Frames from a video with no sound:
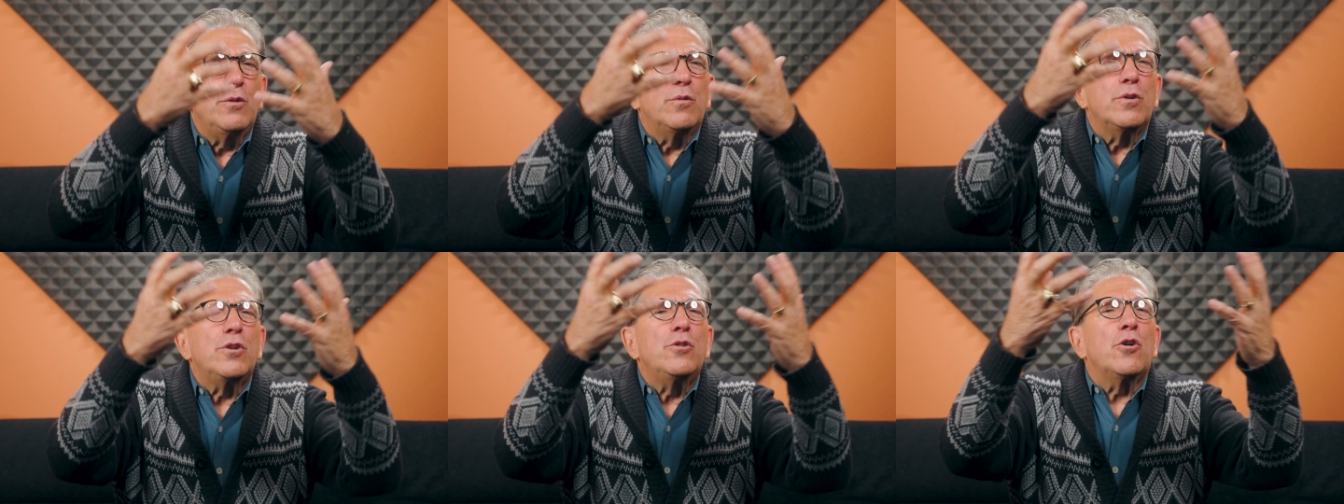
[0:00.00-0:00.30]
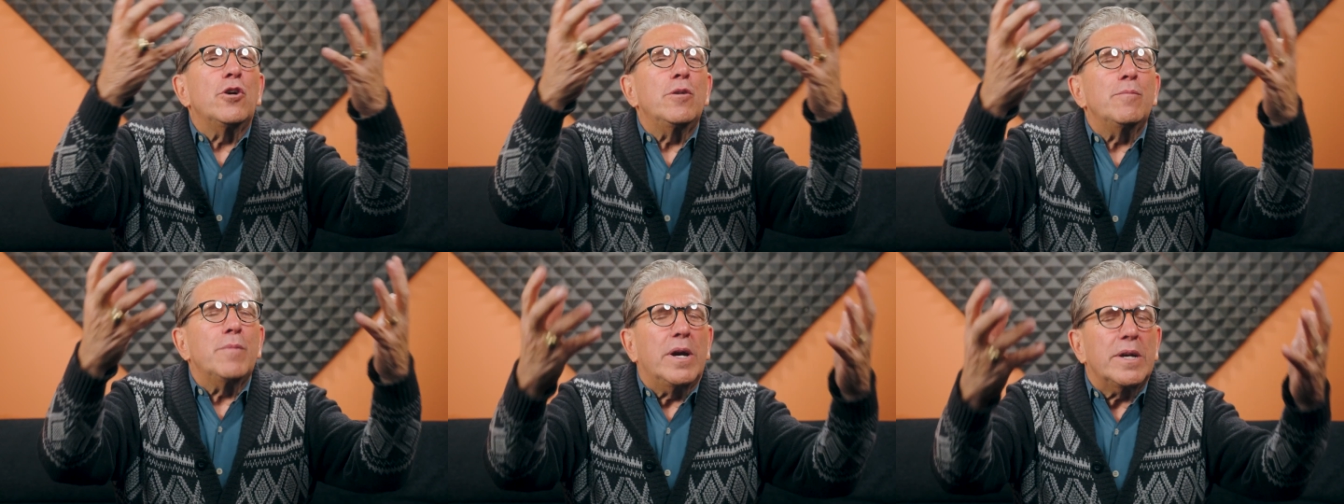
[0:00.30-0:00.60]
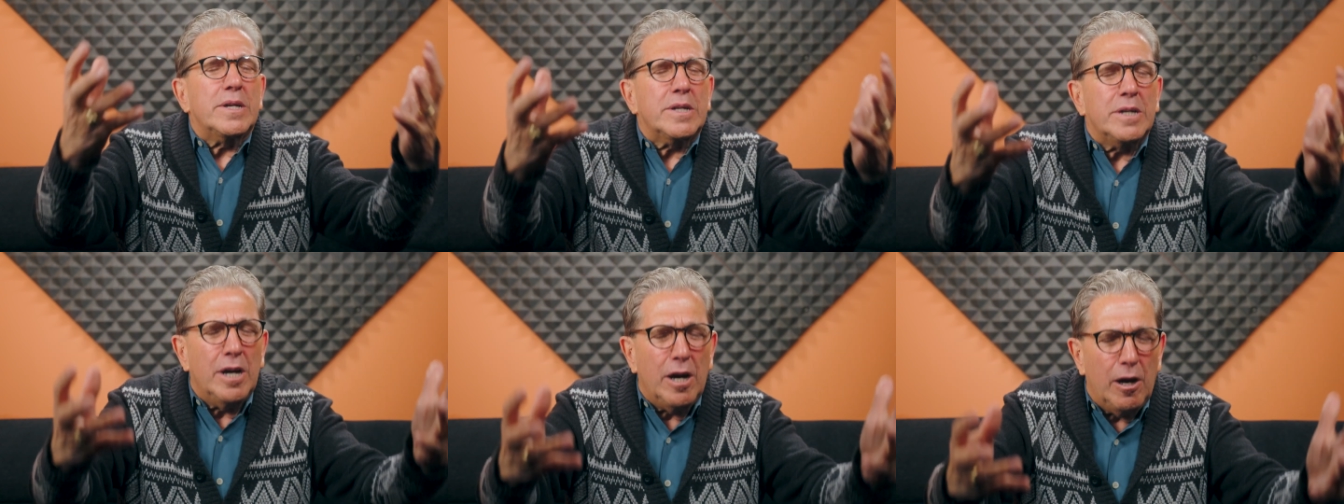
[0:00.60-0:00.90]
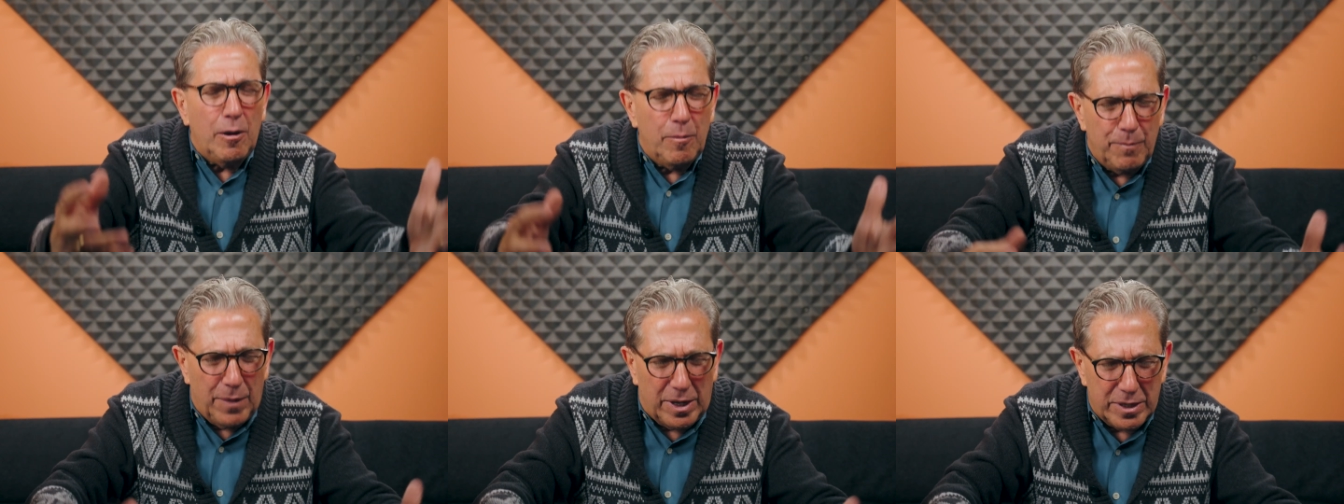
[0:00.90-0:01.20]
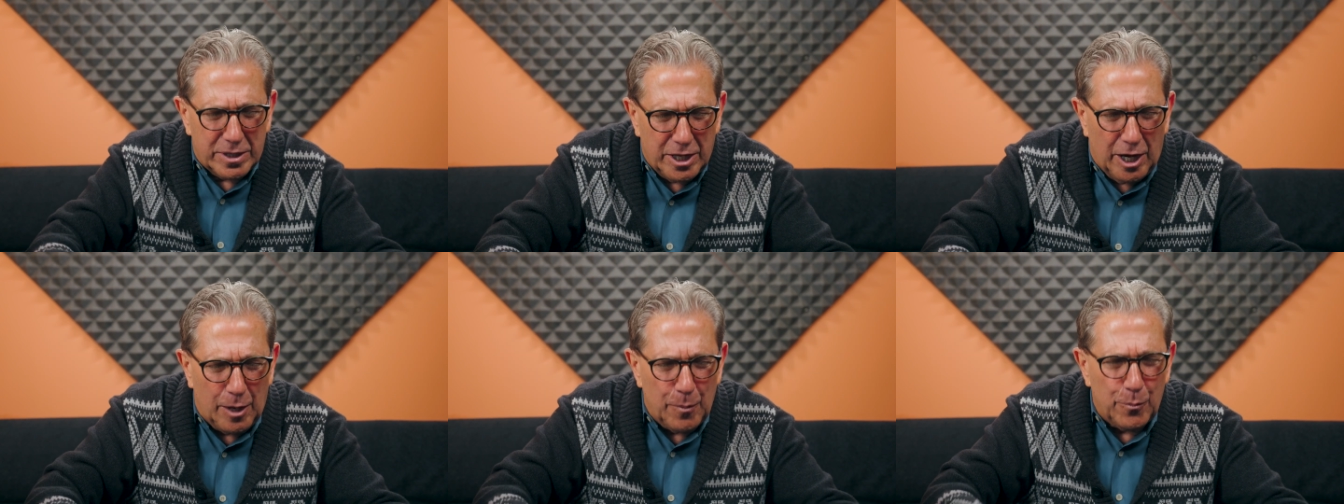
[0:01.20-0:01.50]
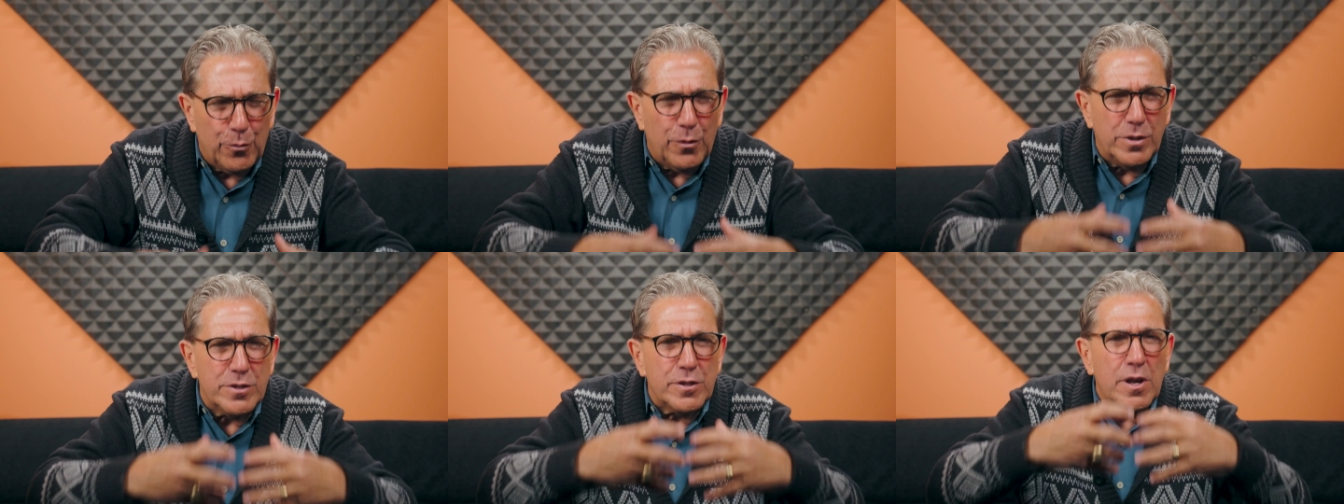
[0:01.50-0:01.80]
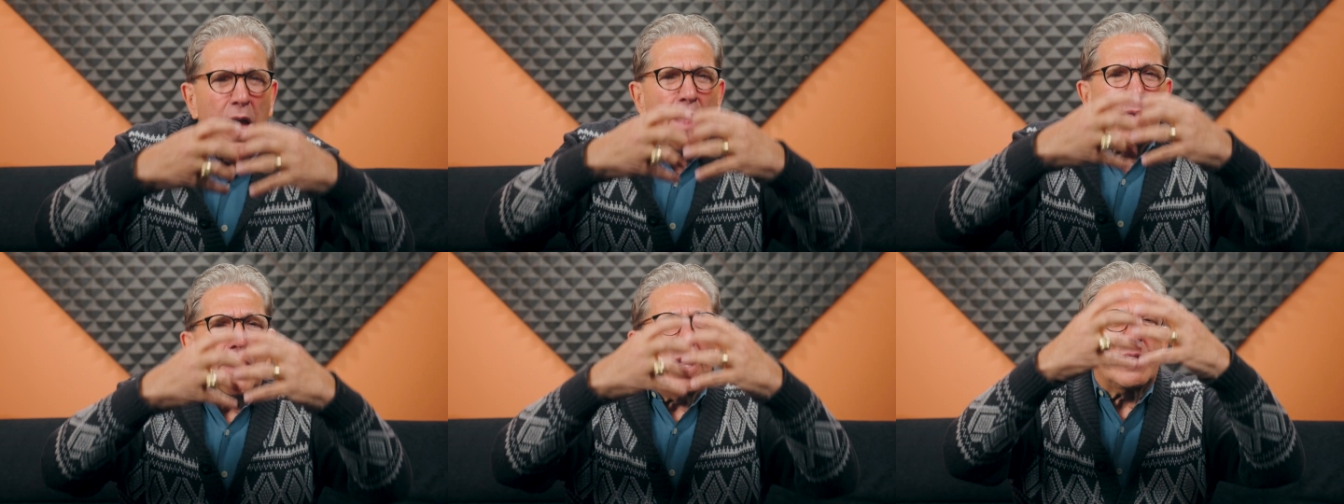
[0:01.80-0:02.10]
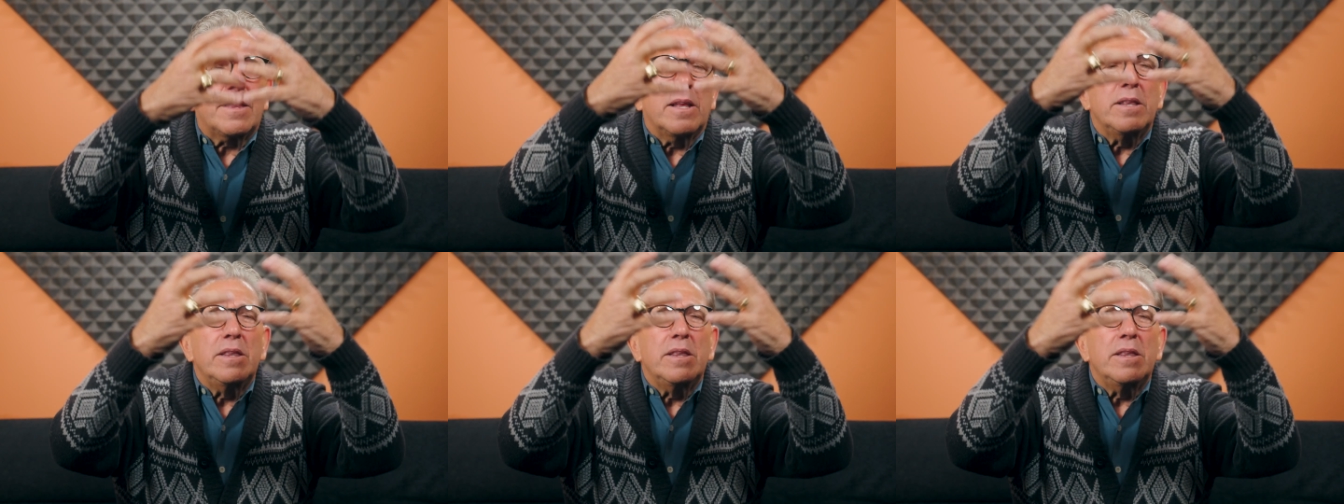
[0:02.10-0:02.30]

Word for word: You anoint my cup, my cup runs, that